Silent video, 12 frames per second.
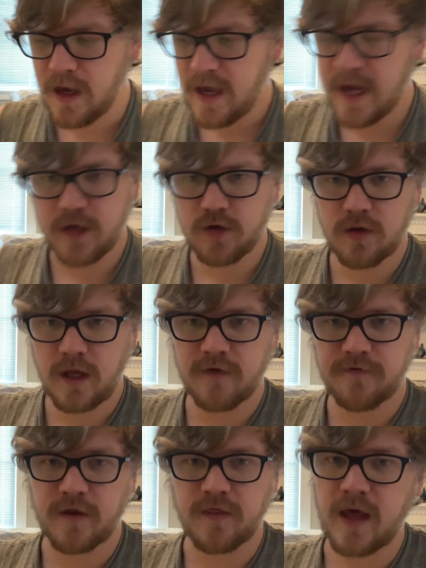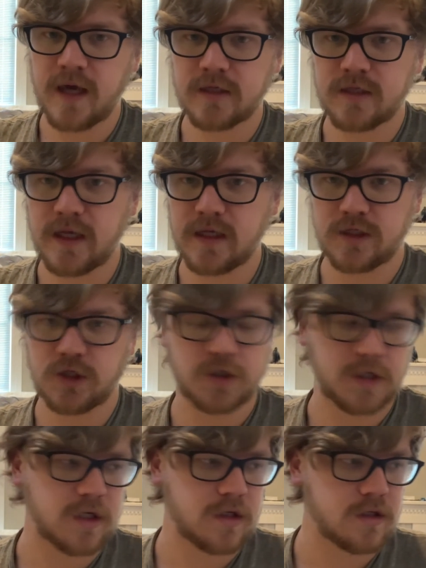It can do a lot of fun things, and it's
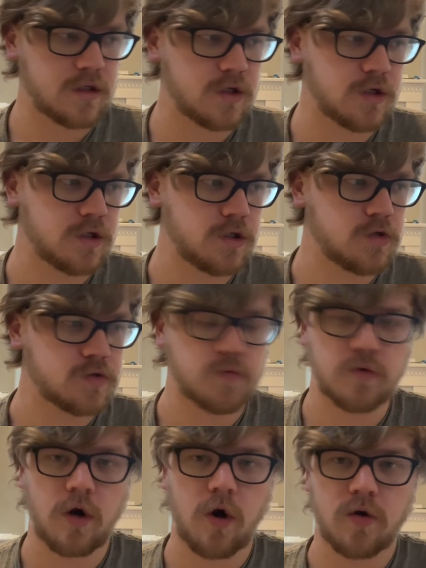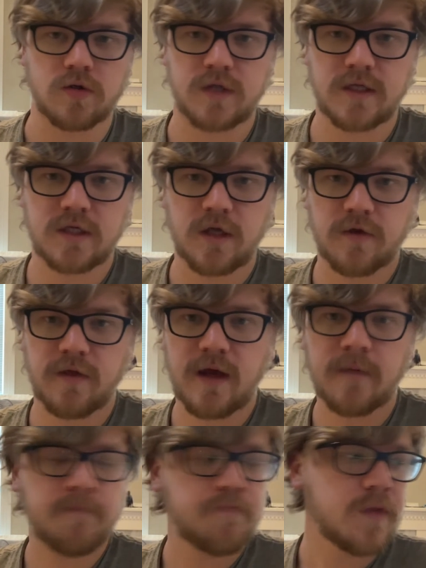just a good, useful card. So that's another
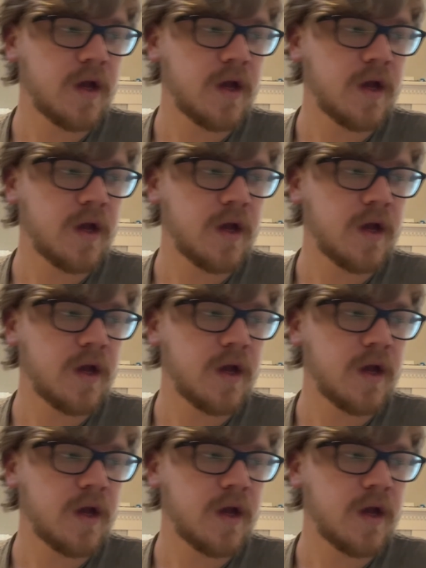thing.